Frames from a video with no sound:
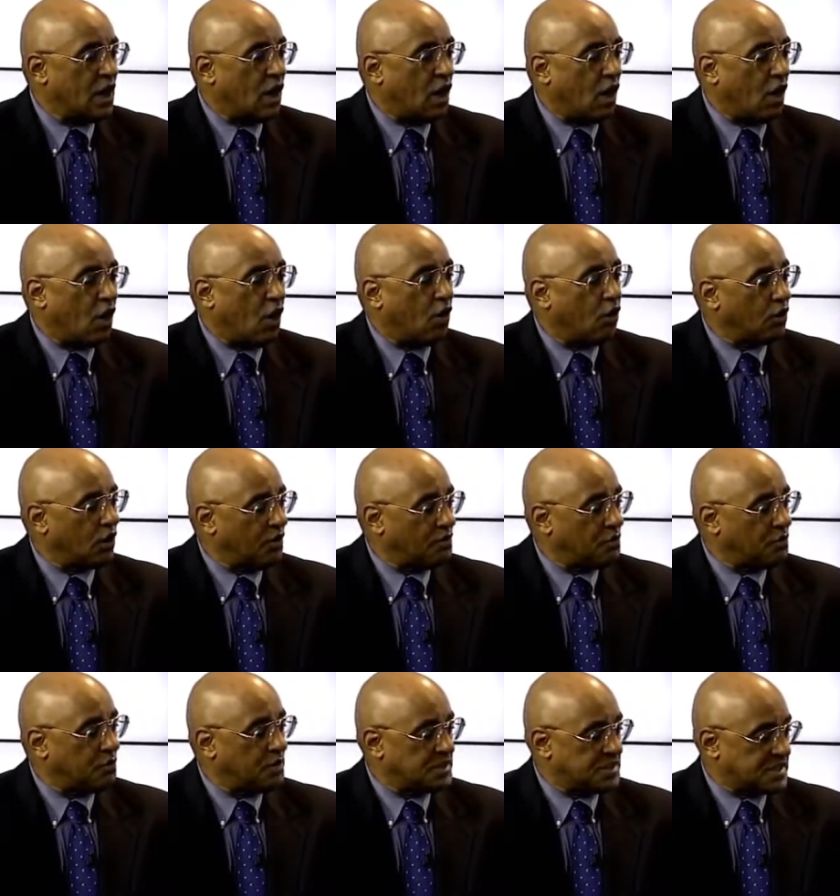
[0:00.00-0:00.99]
all of
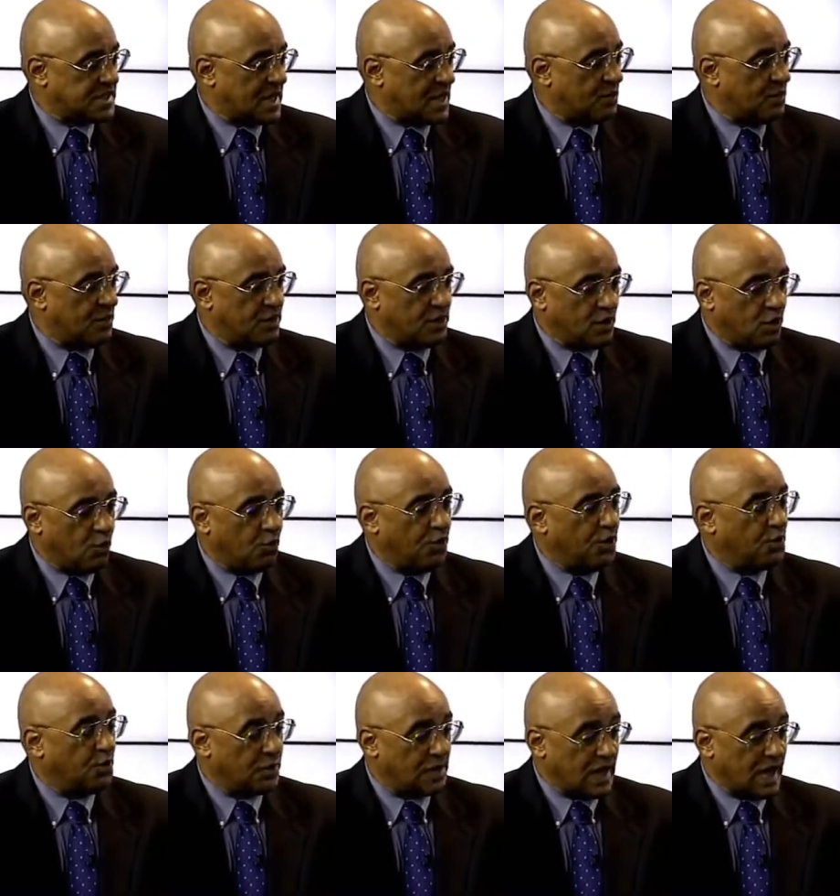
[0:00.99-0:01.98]
them would say, well, no,
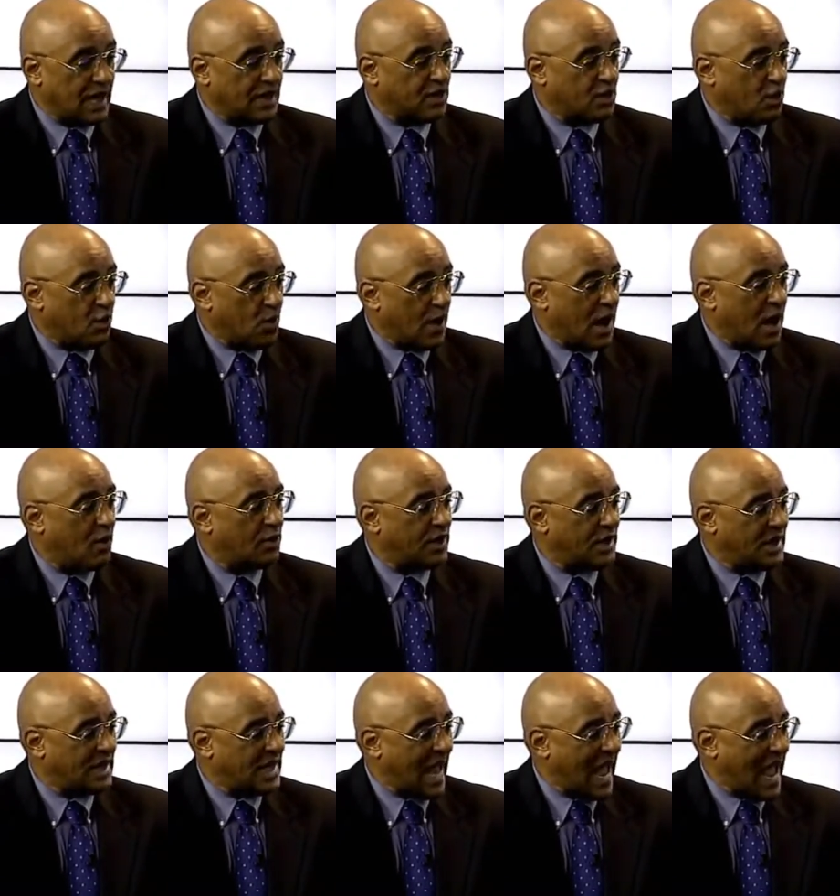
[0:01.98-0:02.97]
we would not go out
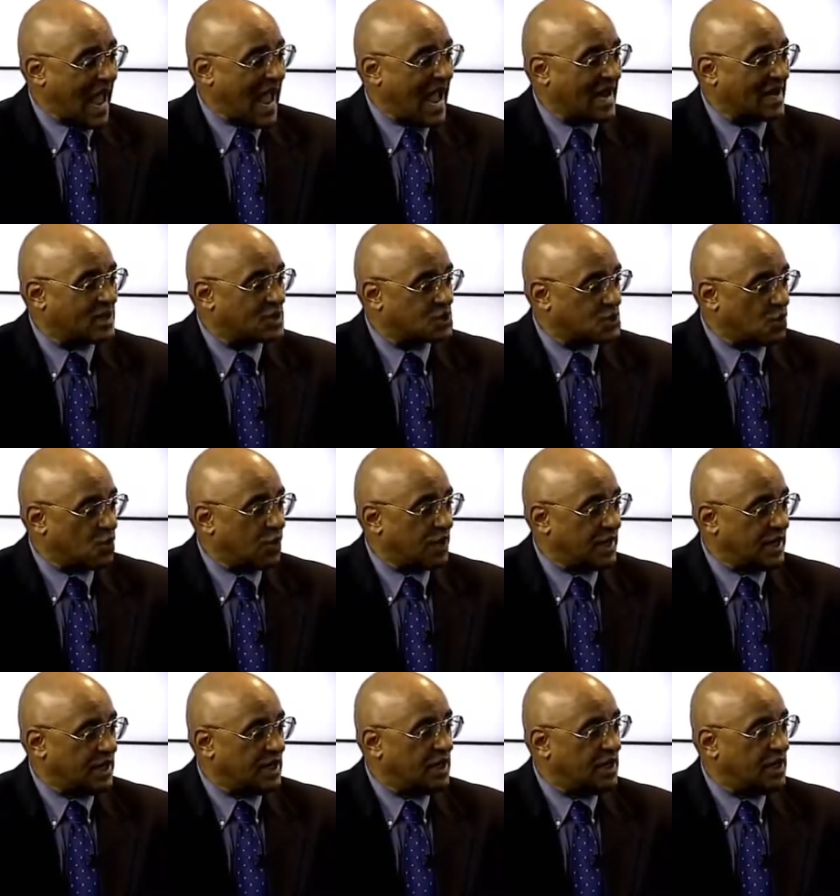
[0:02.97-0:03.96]
and act toward
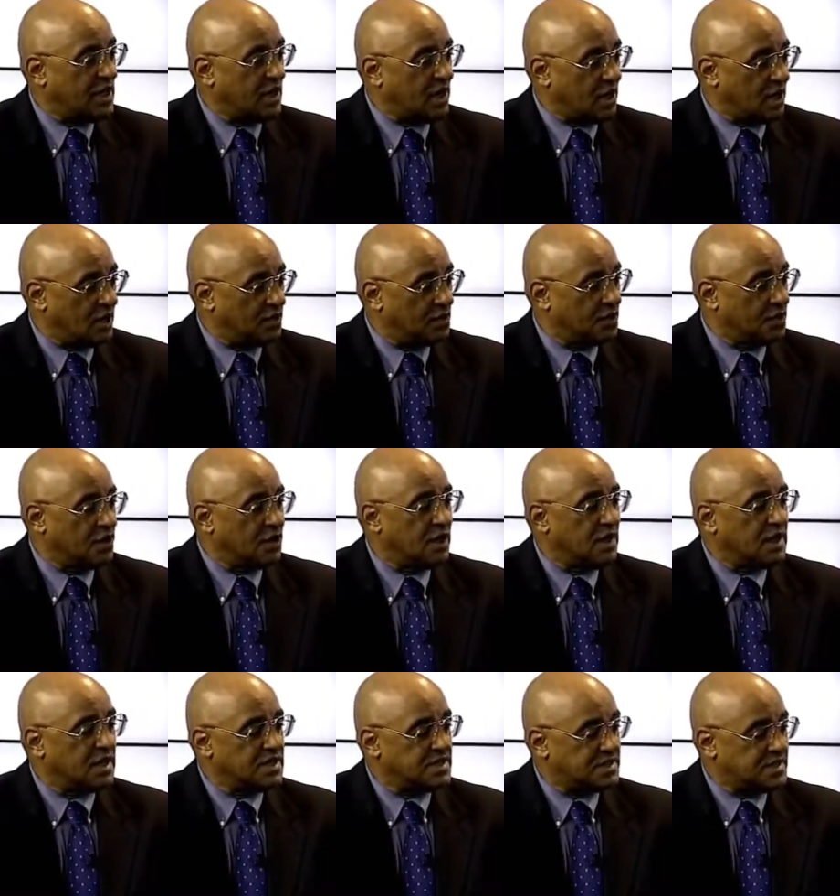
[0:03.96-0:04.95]
any other
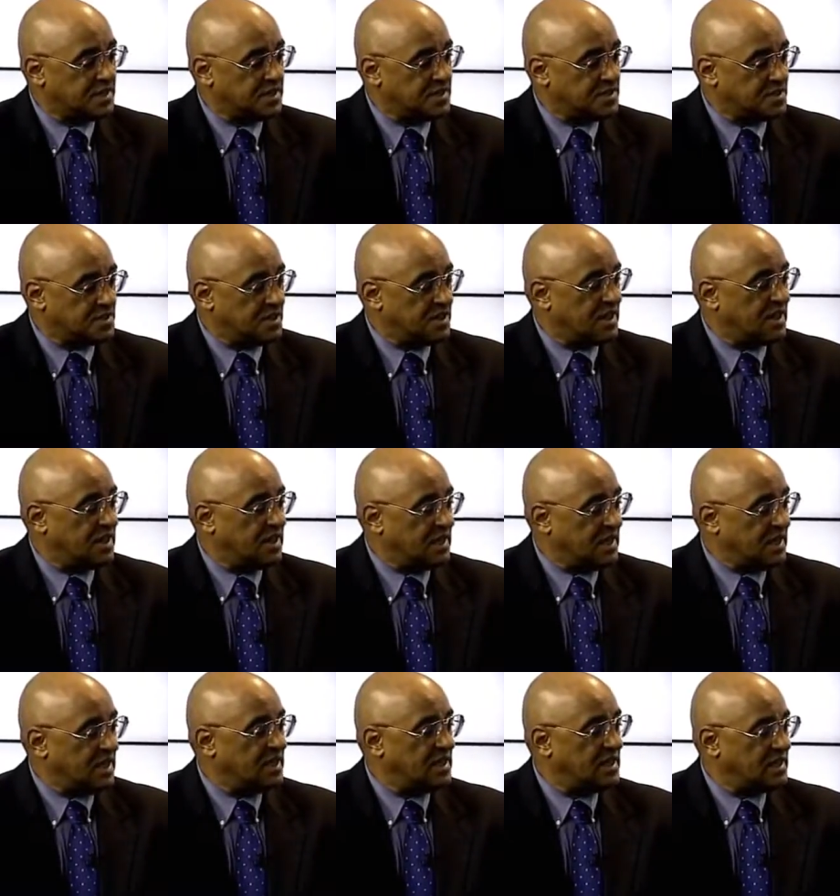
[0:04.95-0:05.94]
citizen in
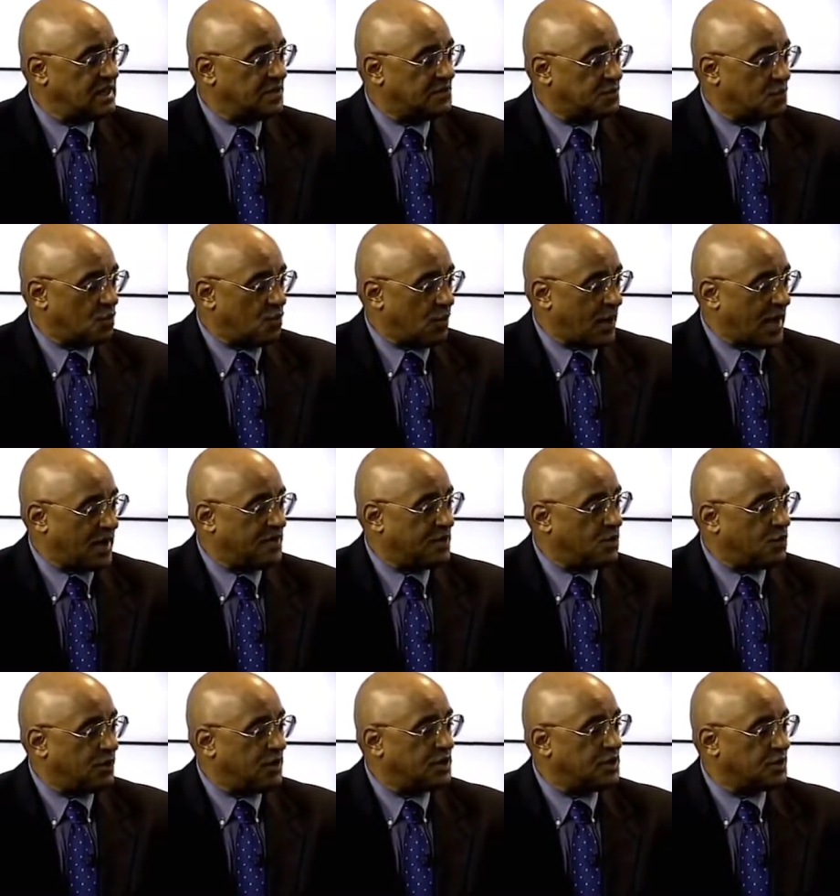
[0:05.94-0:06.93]
any different way
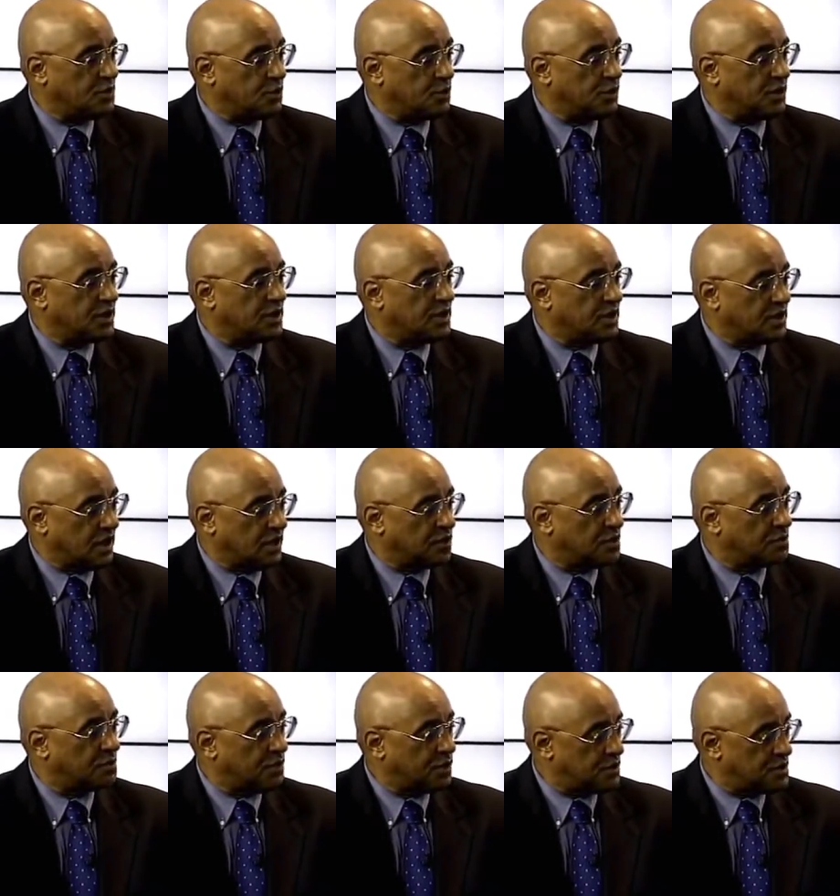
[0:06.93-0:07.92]
than we do, would
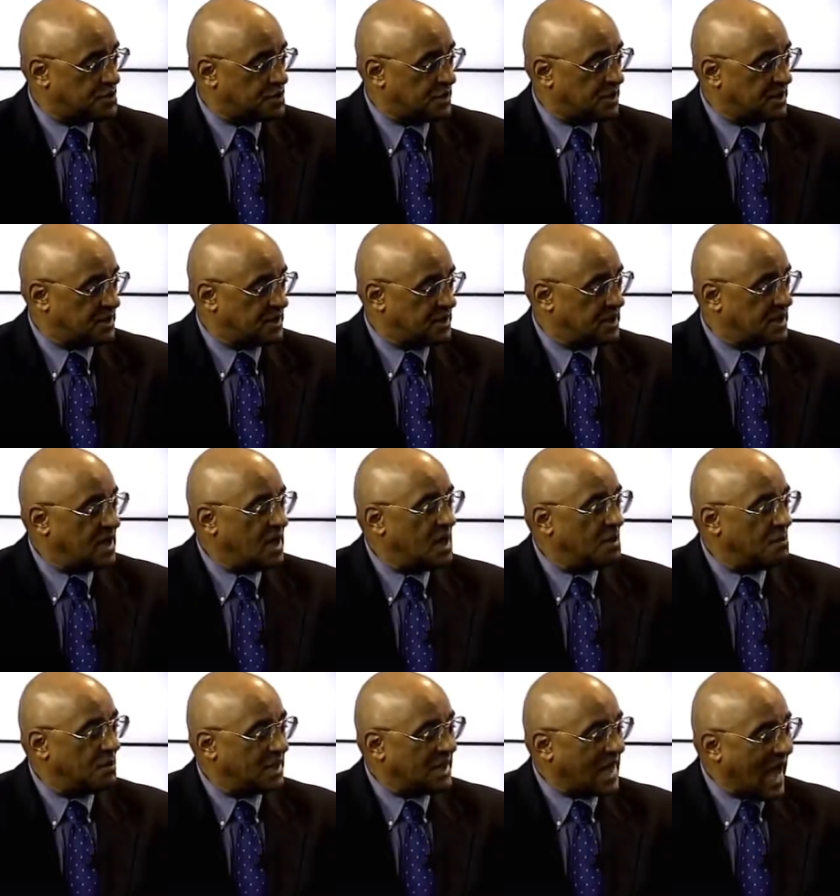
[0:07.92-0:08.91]
another mm. person.
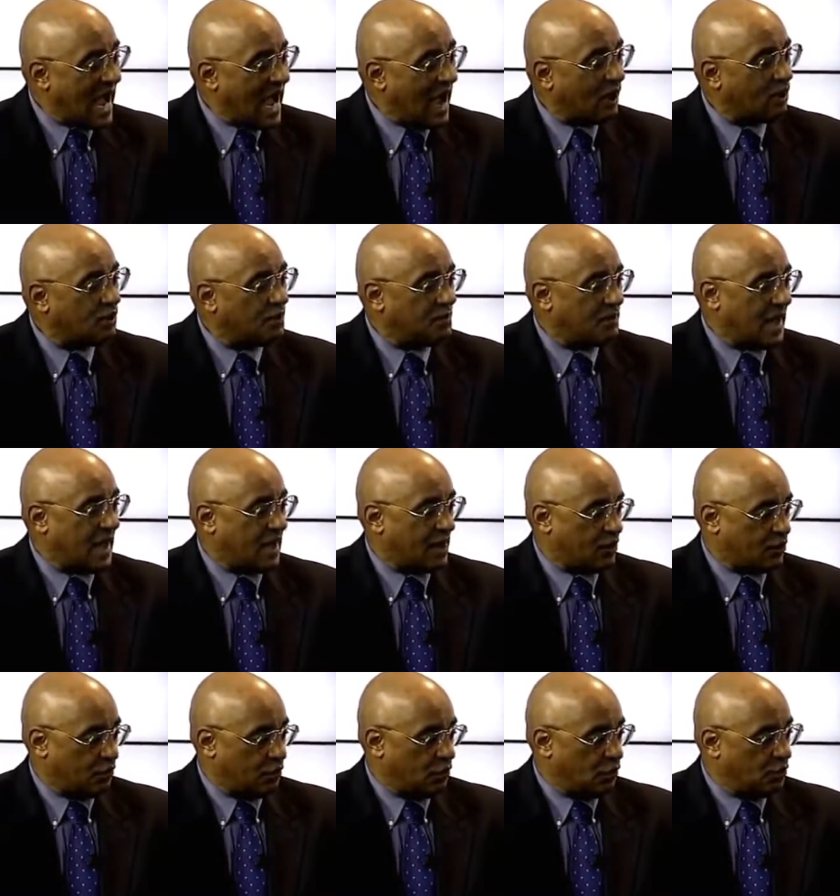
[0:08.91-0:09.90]
but out of that
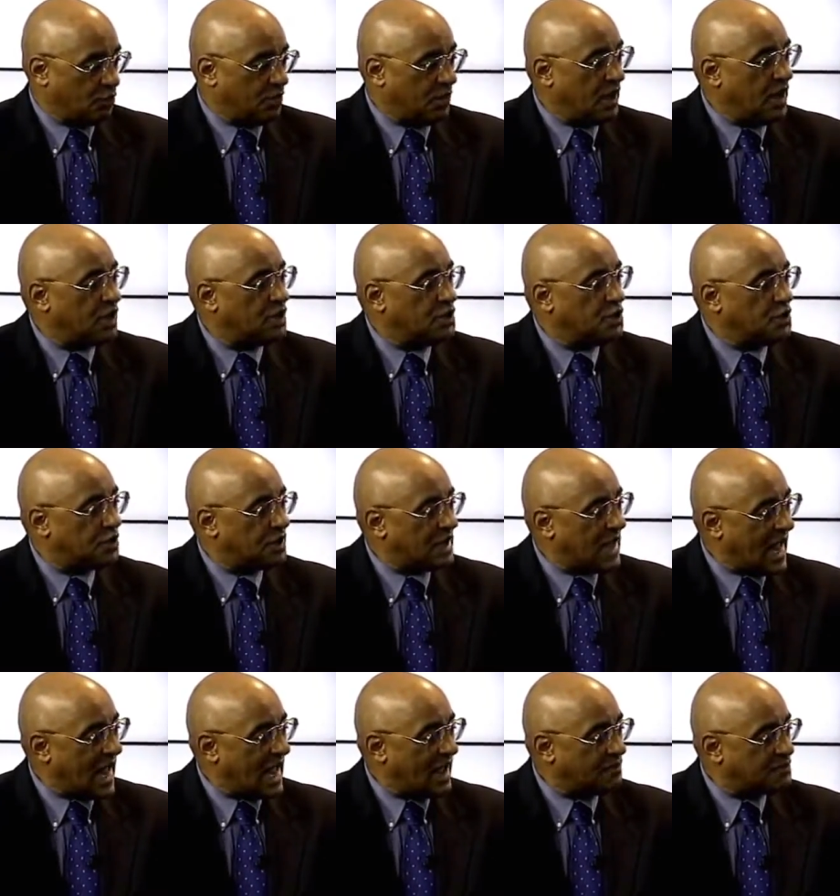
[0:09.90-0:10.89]
group, you can
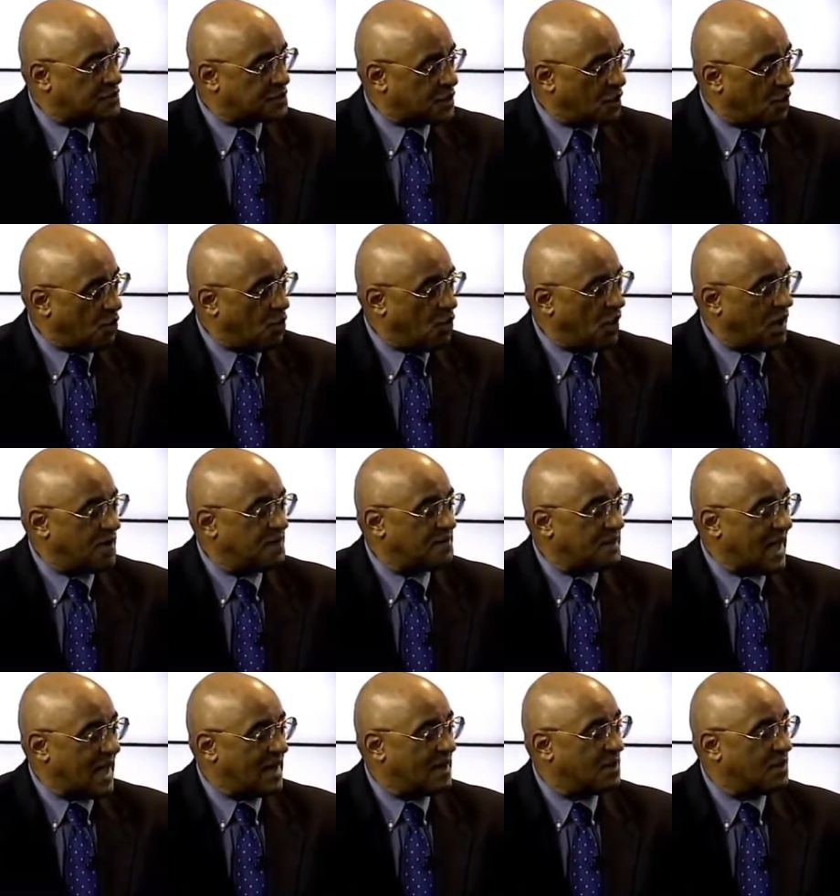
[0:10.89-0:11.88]
have someone
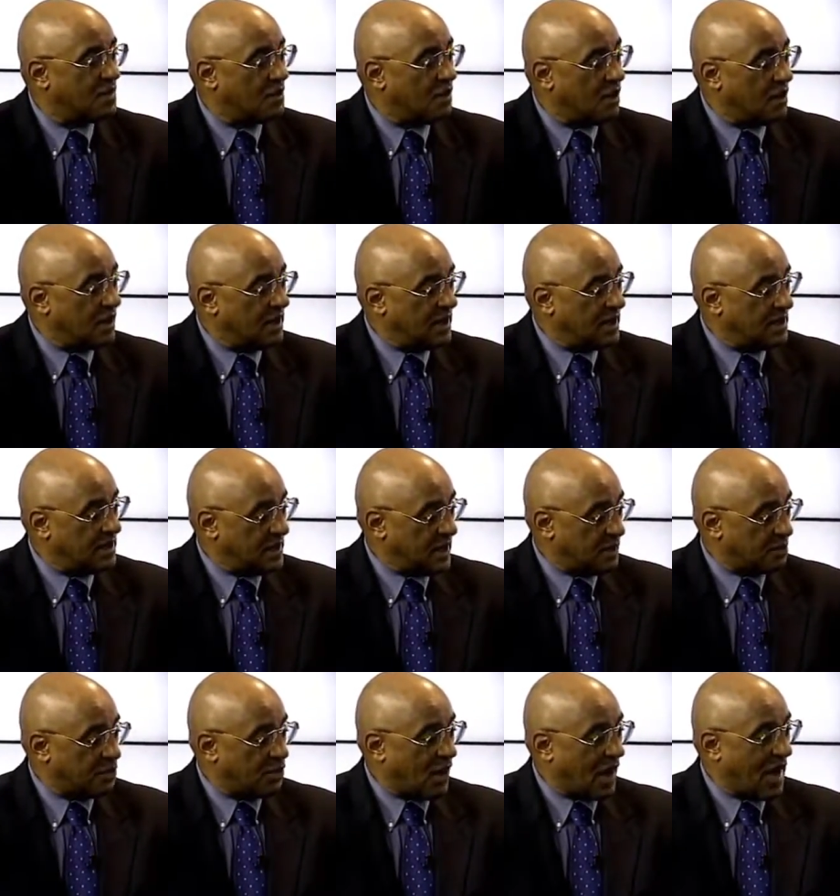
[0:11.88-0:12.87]
that in
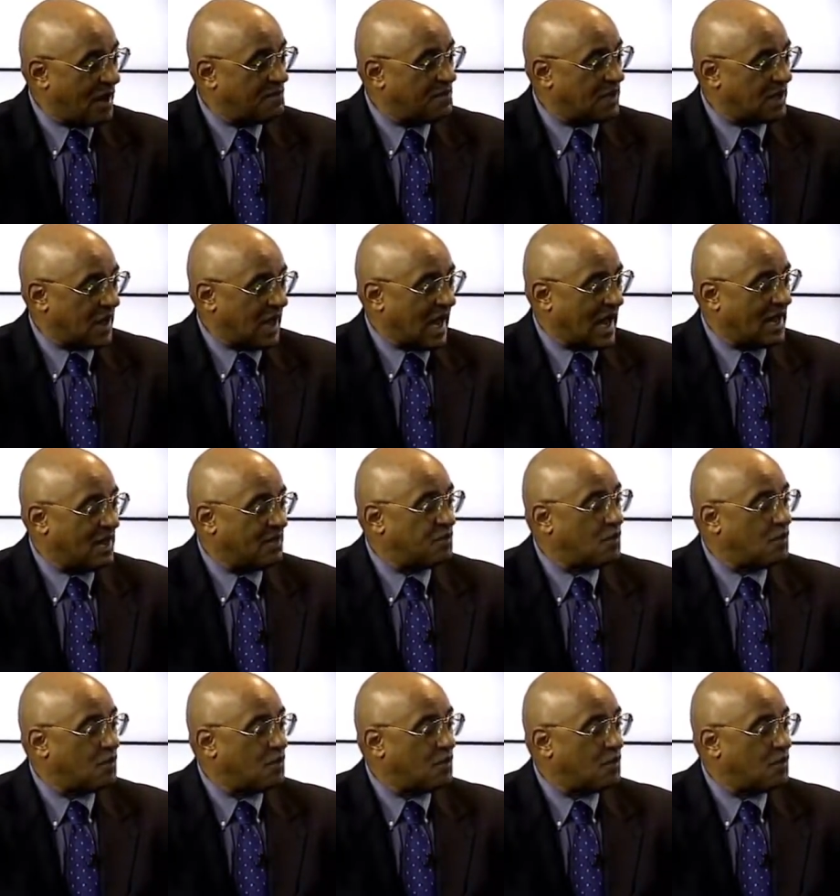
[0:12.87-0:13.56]
their private life